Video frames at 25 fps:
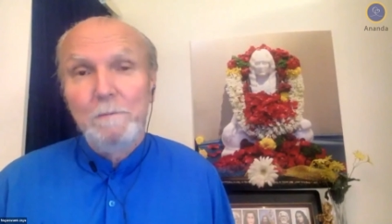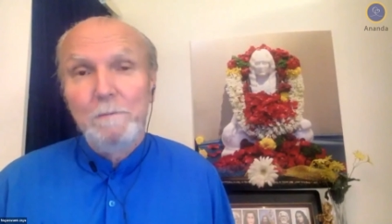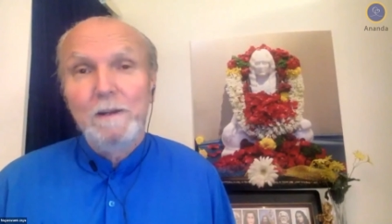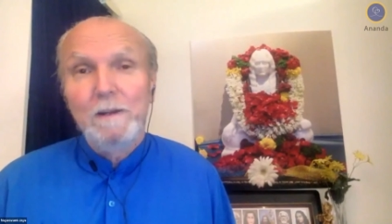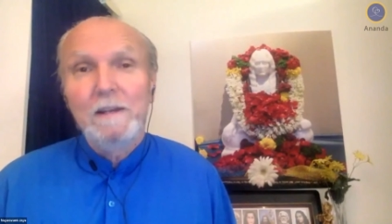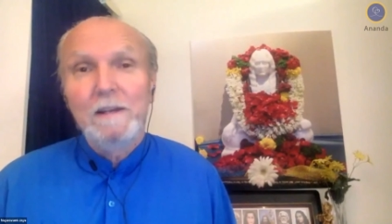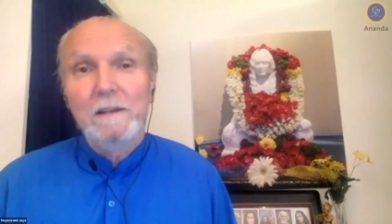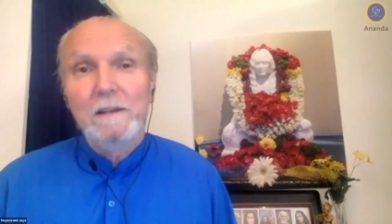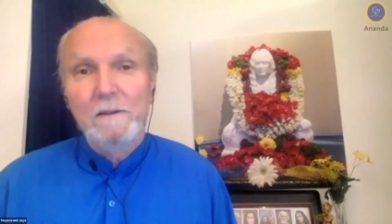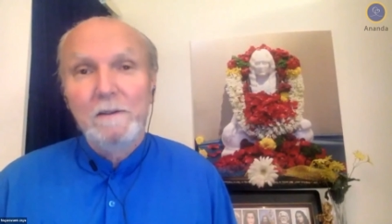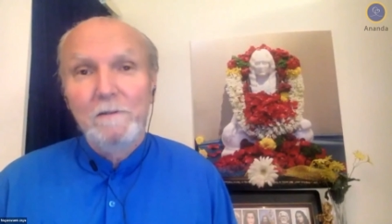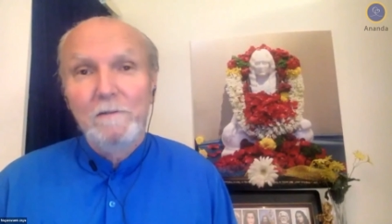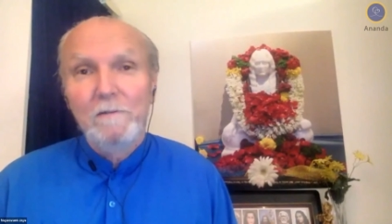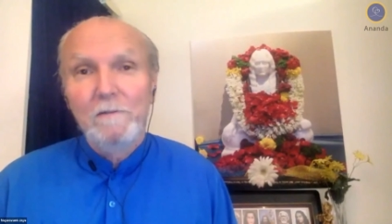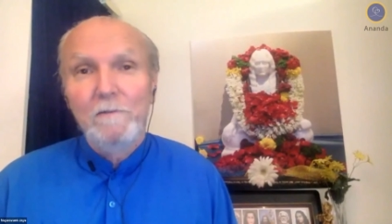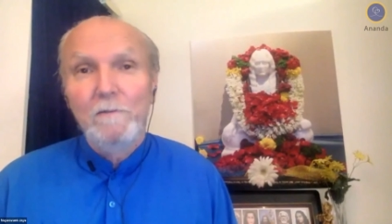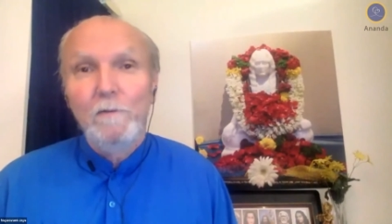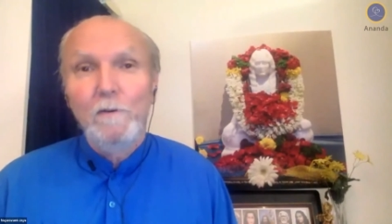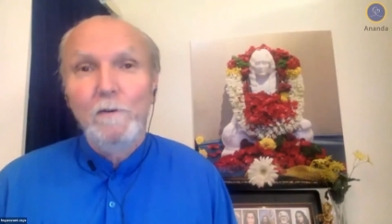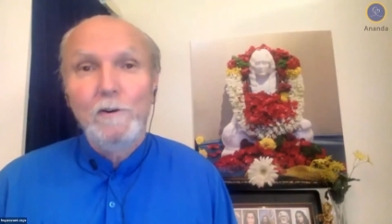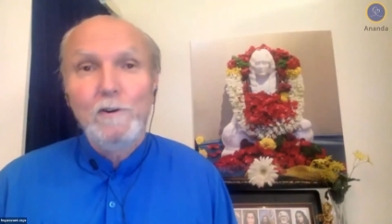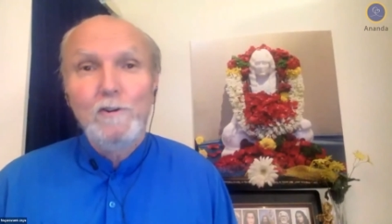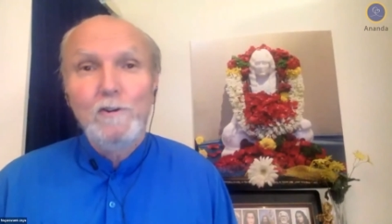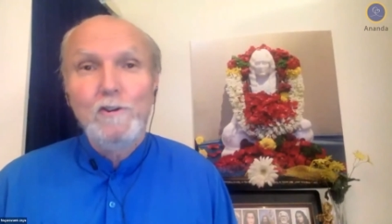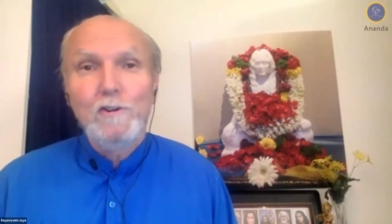But
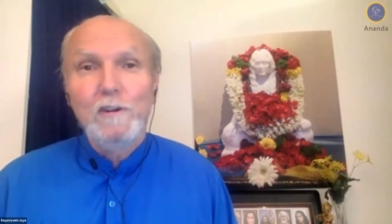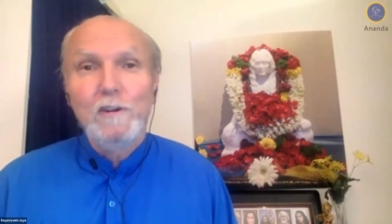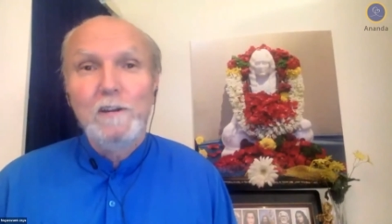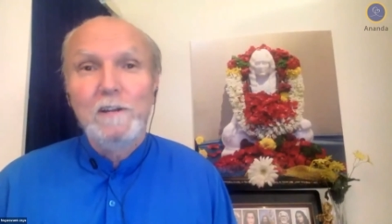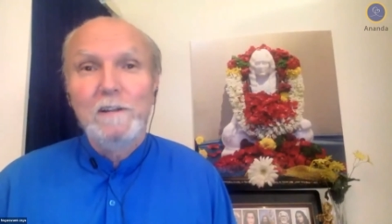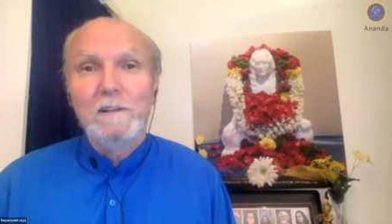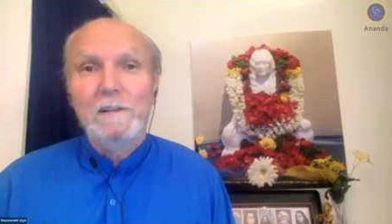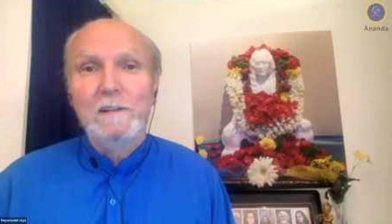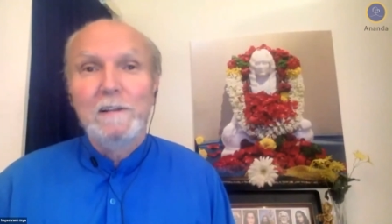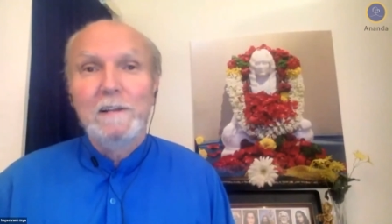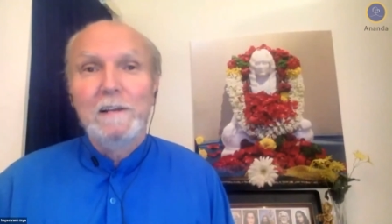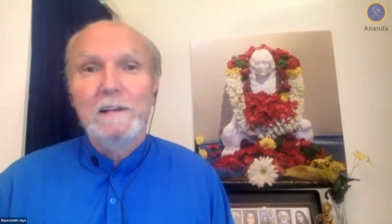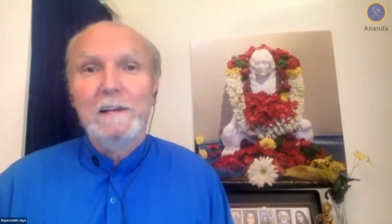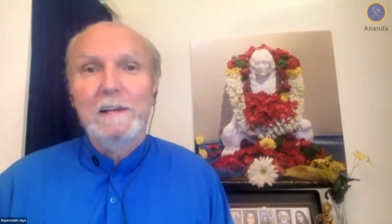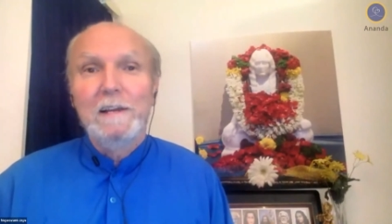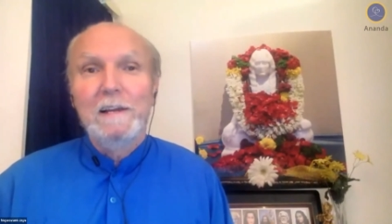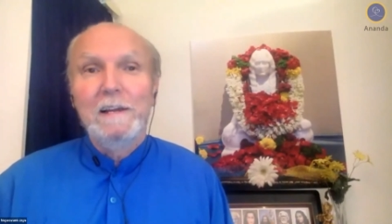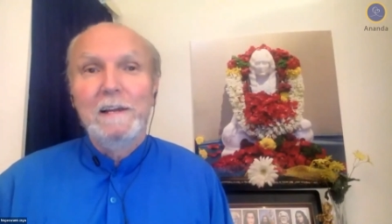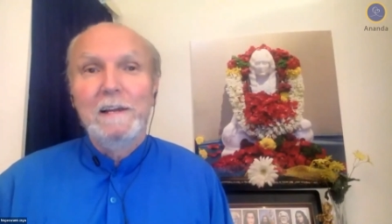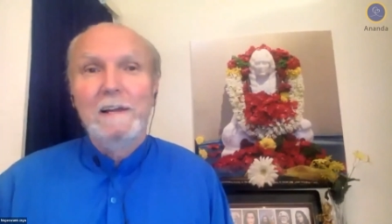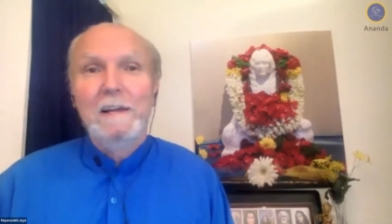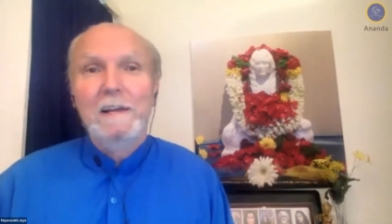fortunately,